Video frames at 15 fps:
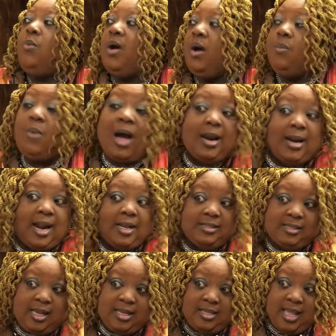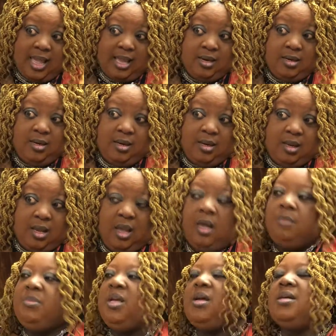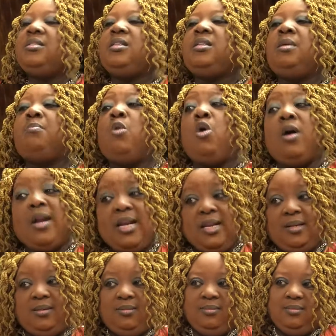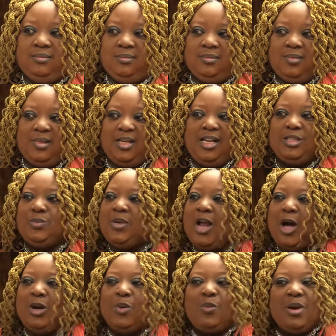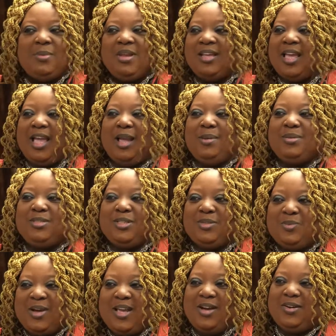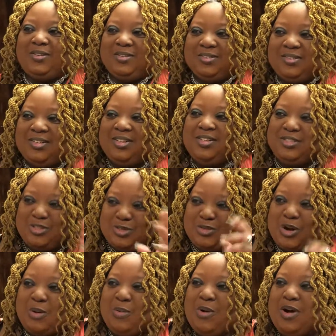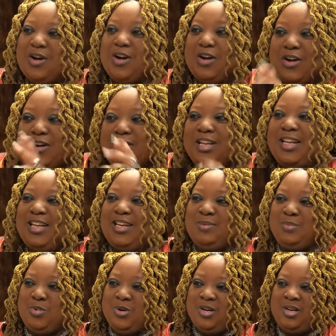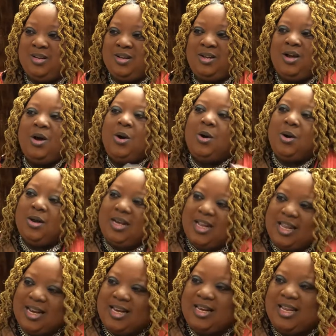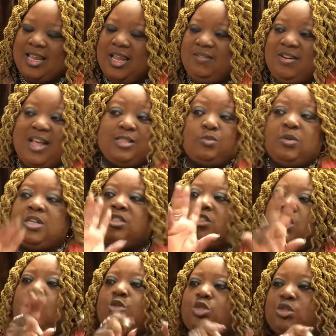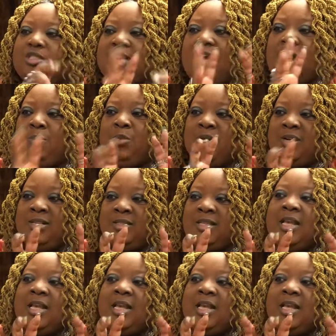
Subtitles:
Well, why did I say that? Because in the morning is when all the women came to the well to draw water, early in the morning or late in the evening. That's when the social time was.